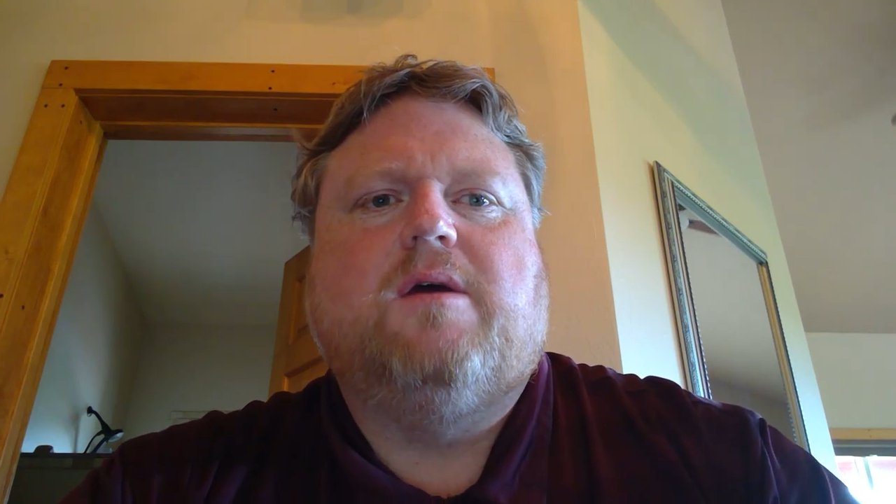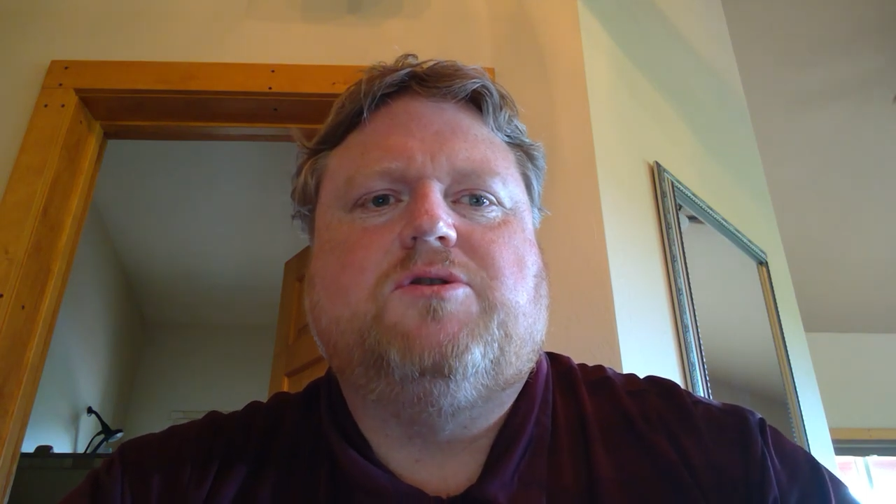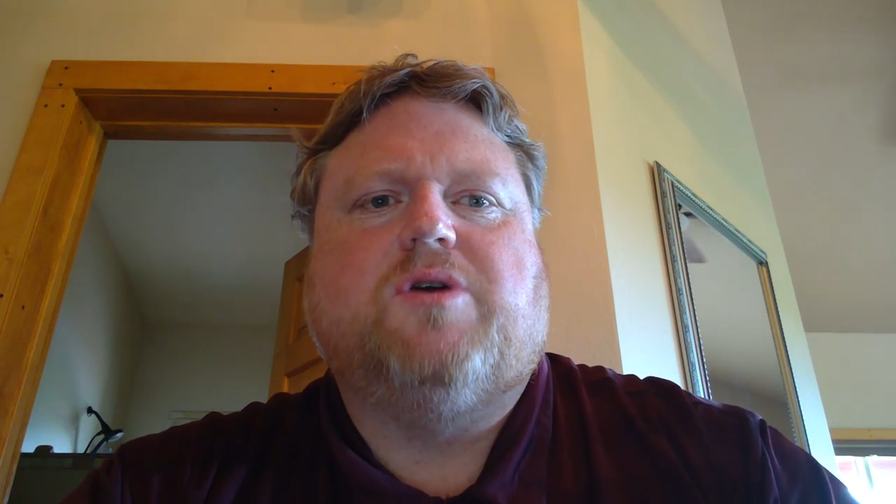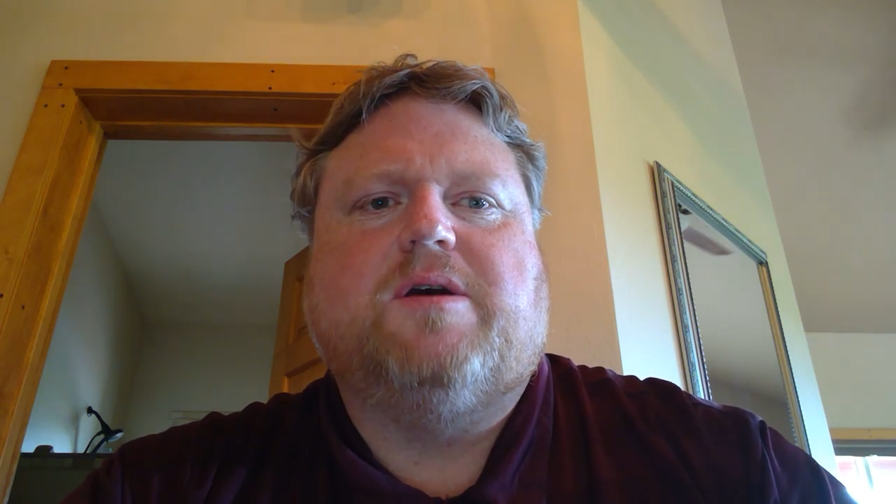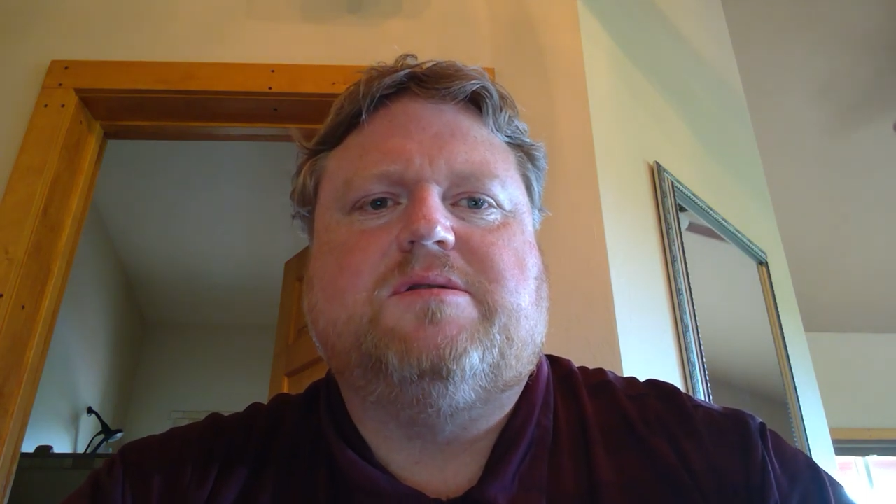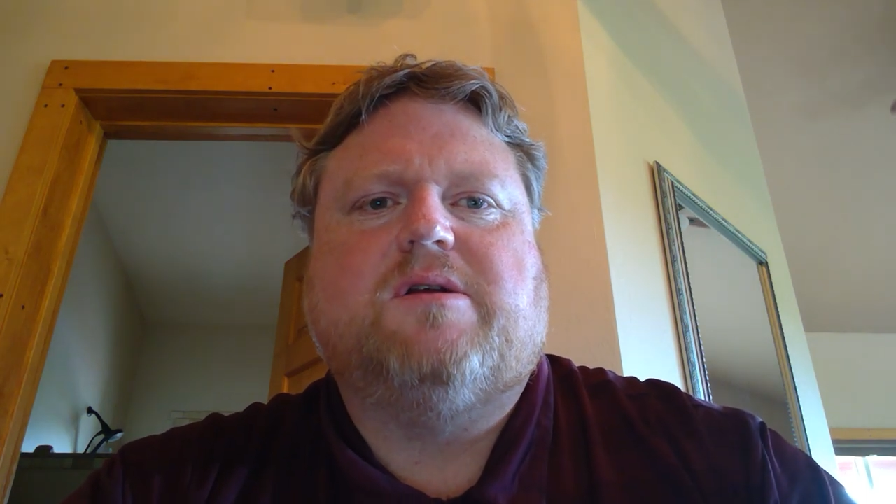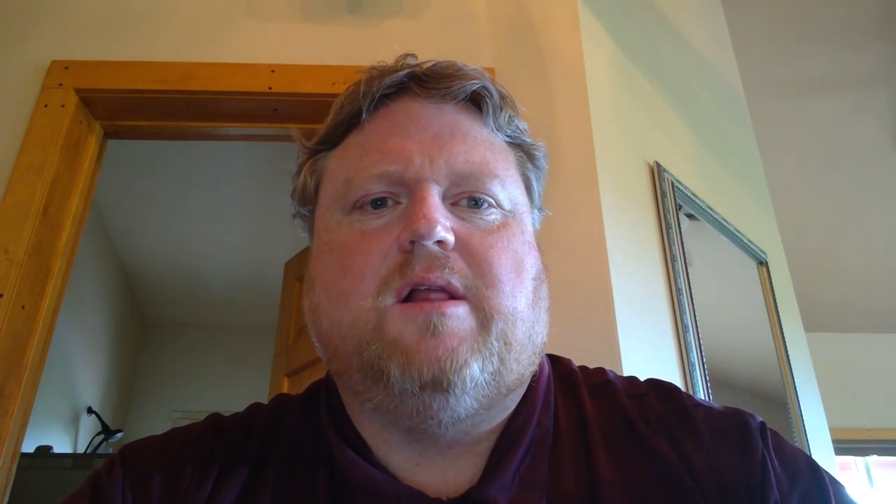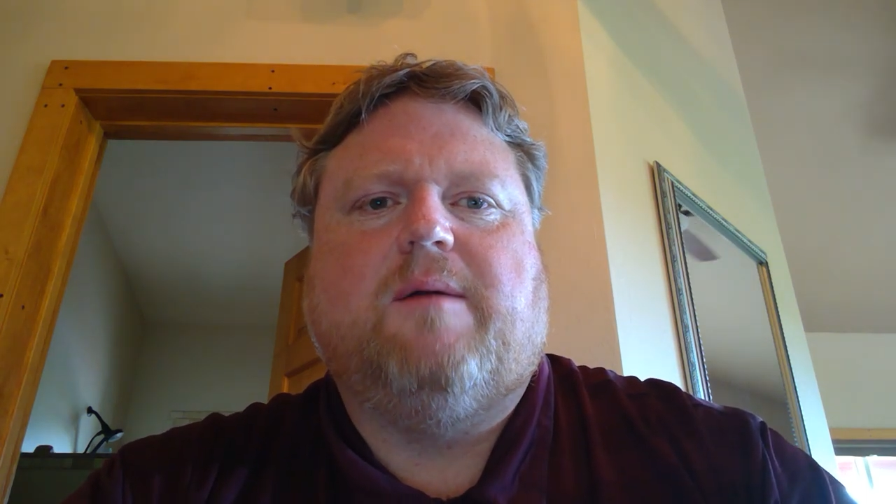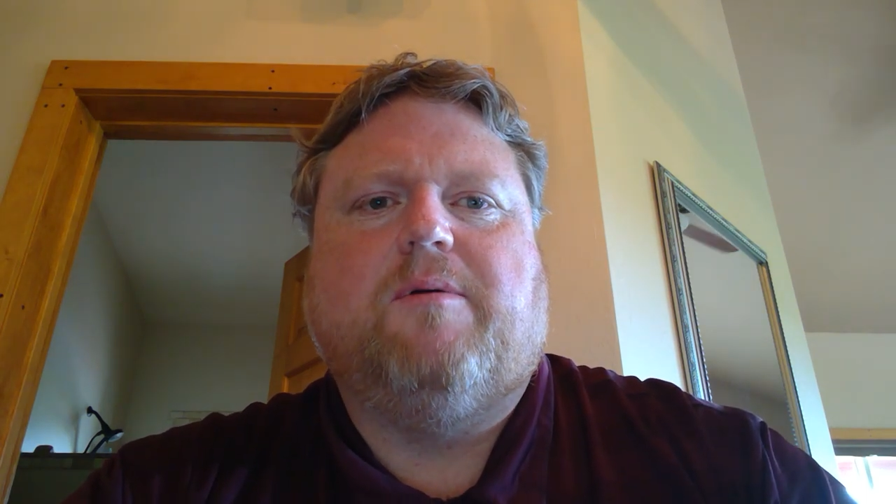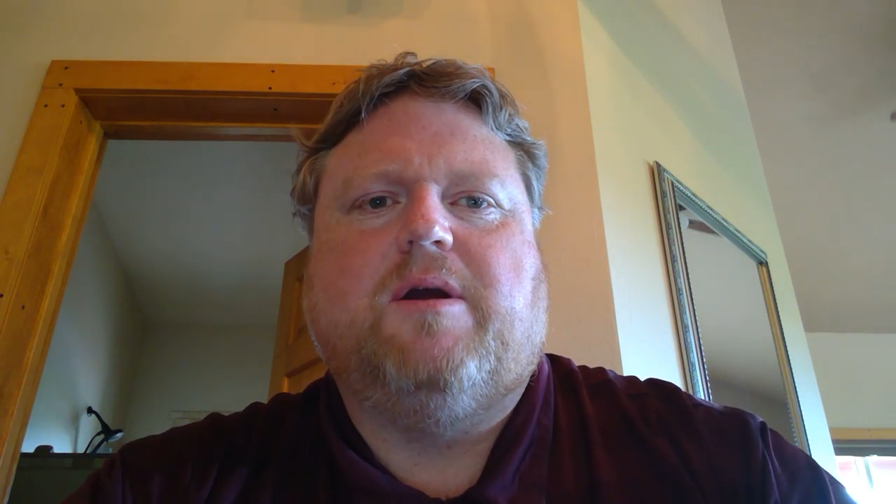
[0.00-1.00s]
trust,
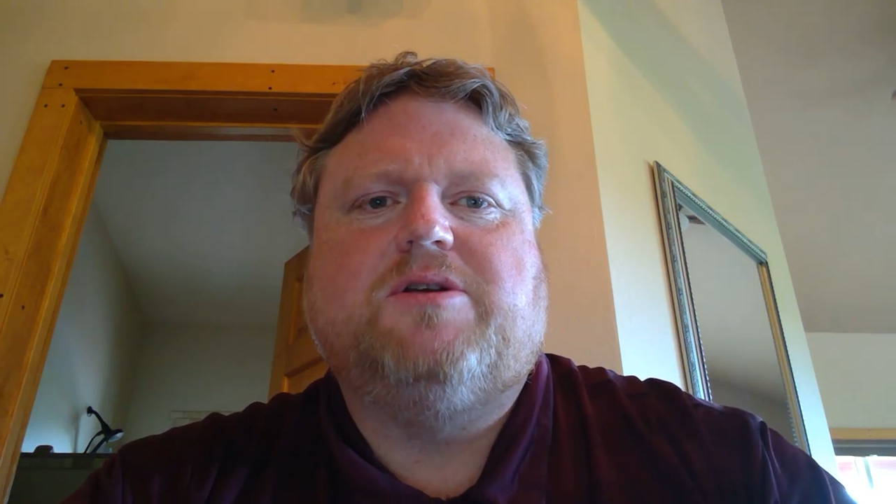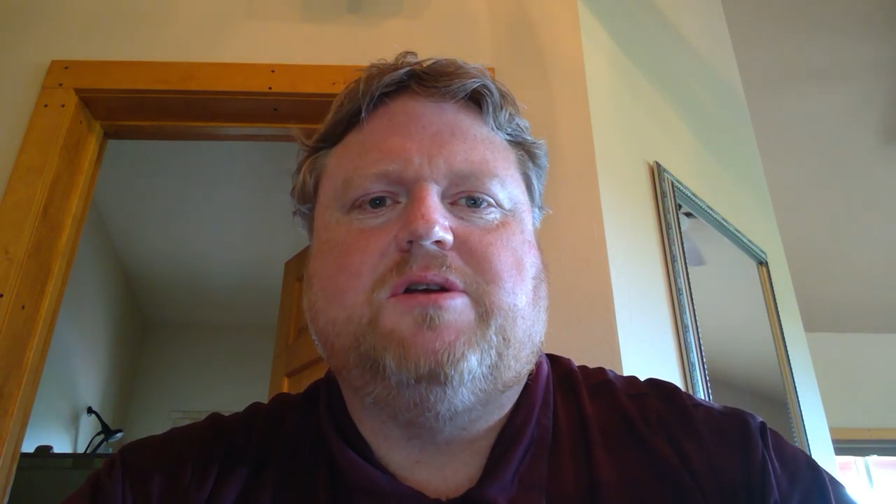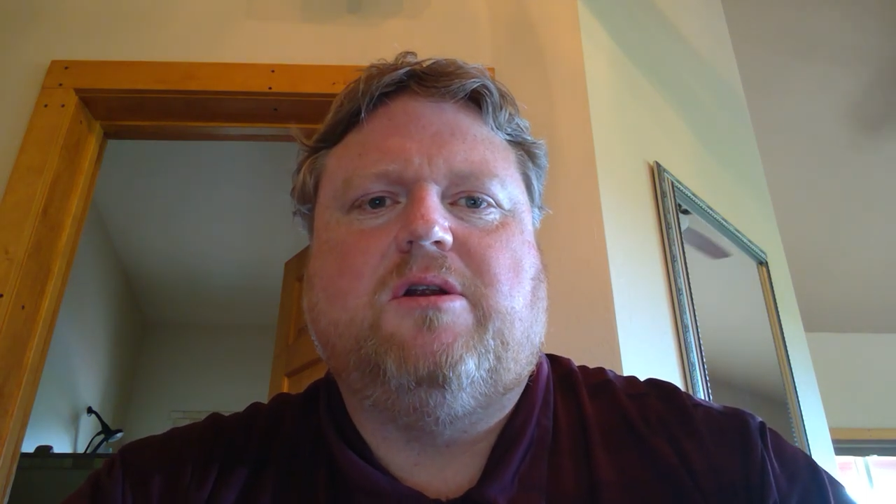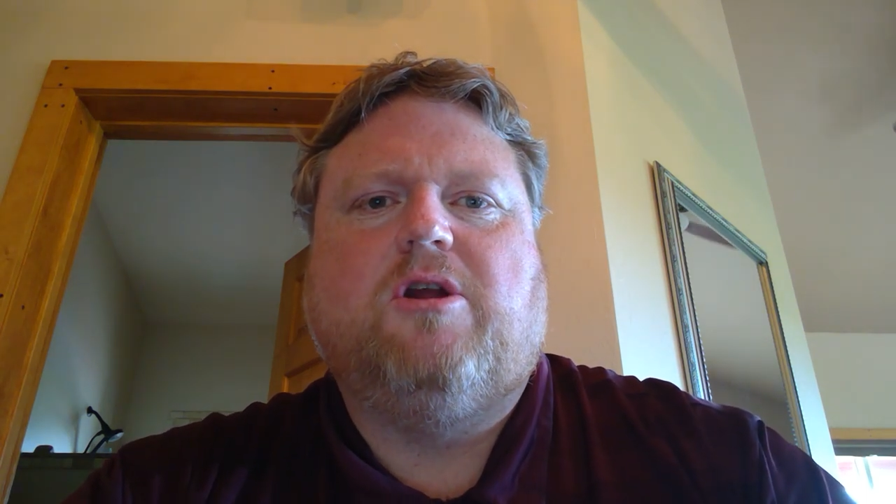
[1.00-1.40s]
collaboration,